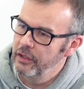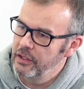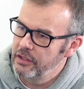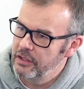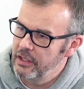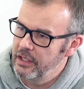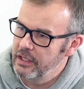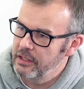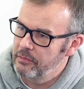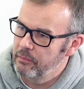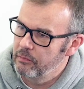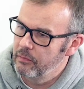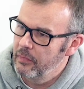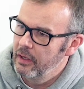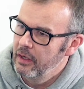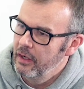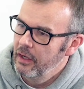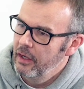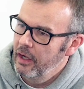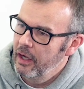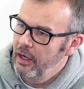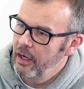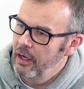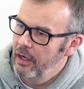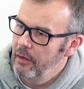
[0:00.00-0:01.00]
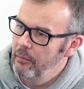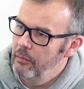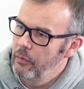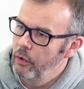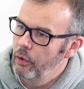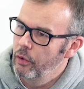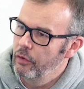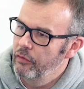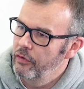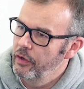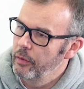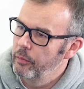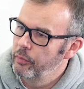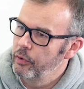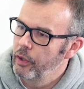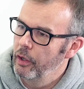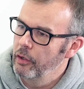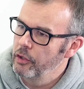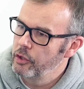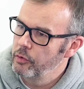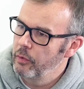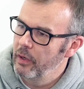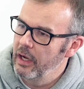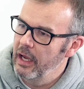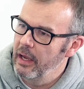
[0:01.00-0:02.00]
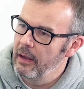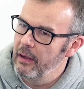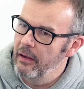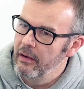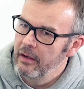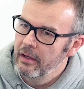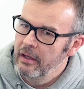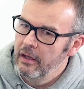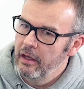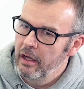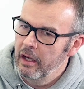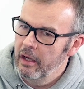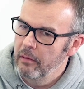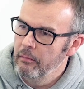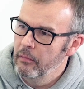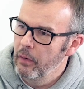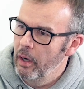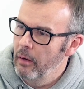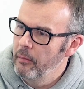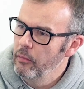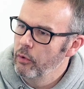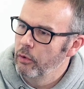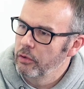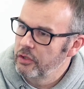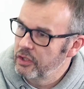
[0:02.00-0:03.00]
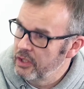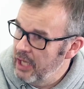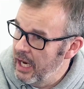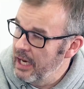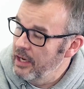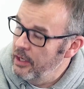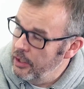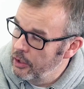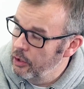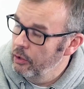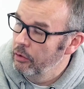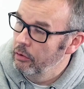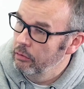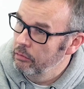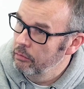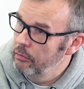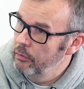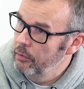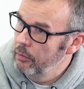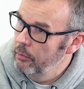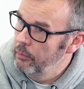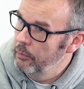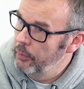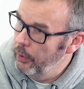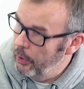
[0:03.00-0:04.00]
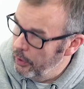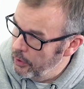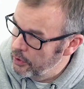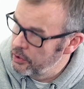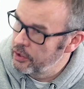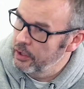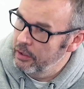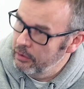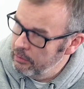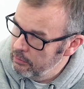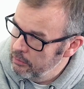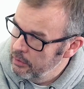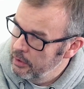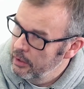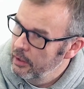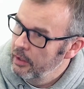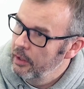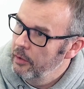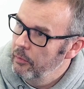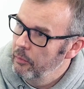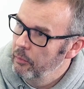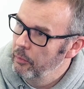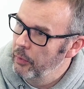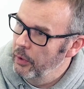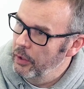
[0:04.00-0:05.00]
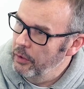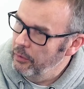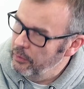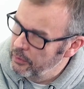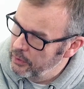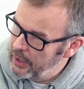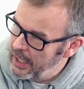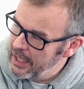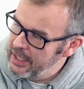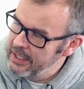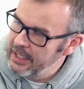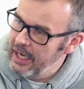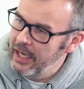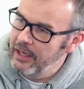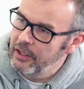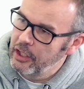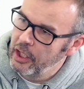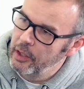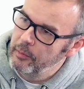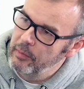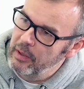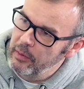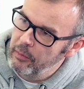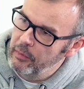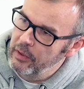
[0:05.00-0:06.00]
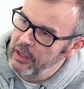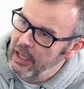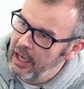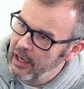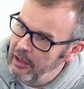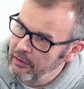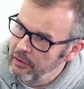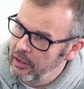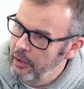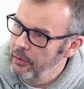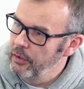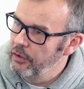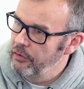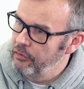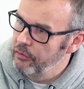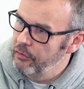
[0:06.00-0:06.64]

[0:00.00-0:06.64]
this is more of an approach where a more technical person, but they can come in without going